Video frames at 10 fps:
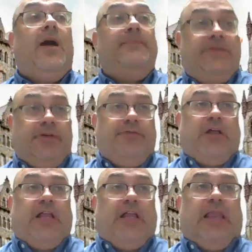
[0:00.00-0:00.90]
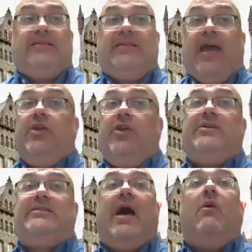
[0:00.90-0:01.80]
Observe a class and
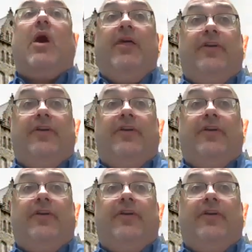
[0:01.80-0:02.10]
notice how